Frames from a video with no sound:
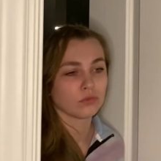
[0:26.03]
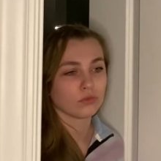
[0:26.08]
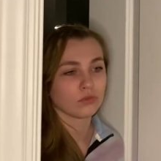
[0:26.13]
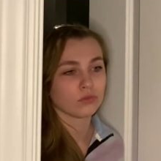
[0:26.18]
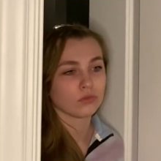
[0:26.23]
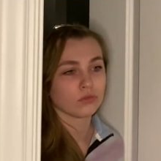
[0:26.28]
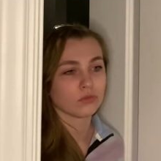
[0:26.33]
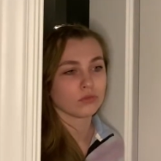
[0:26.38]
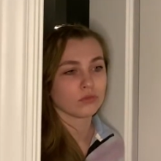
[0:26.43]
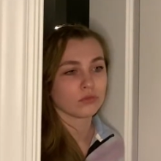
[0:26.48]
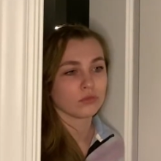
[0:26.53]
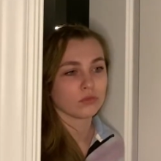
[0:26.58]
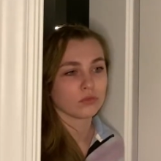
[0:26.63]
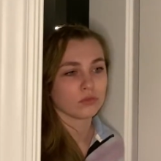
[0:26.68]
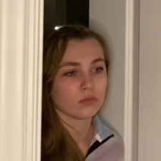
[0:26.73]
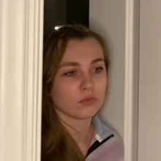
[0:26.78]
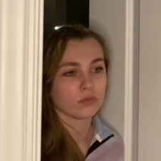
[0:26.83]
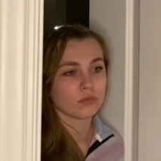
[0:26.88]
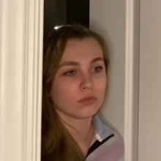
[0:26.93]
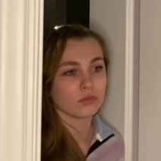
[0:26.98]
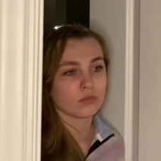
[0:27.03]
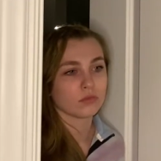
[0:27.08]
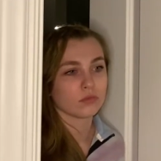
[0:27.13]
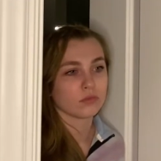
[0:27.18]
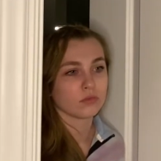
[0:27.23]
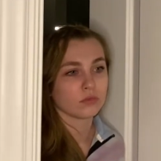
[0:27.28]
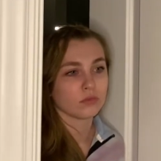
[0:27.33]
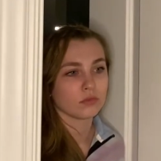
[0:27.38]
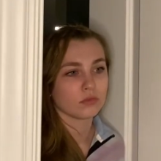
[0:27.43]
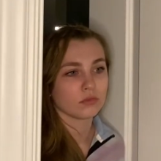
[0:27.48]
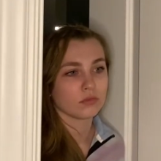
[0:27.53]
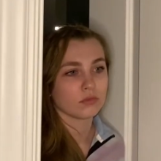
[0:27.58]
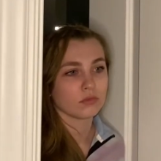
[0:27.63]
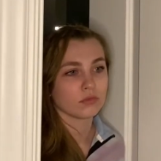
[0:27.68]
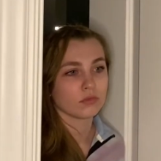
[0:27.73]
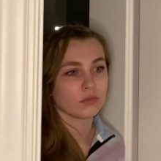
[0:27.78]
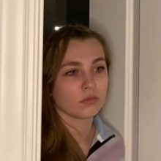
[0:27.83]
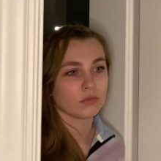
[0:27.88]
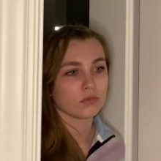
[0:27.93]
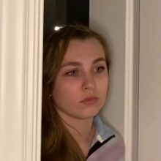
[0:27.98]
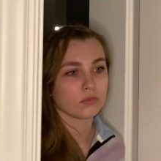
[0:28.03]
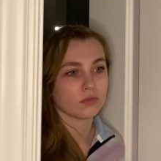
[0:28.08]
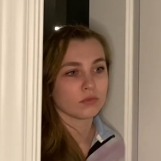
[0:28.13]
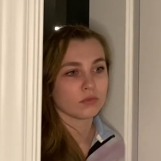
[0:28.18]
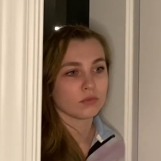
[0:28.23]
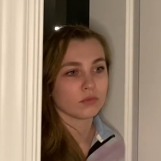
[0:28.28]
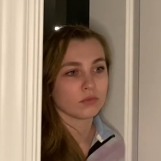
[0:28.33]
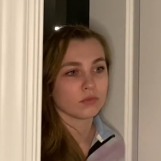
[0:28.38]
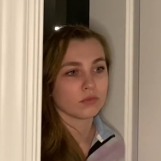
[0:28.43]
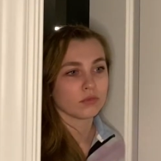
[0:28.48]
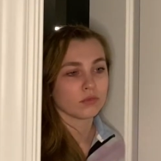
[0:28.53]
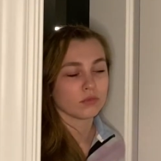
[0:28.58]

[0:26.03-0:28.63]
Nobody speaks.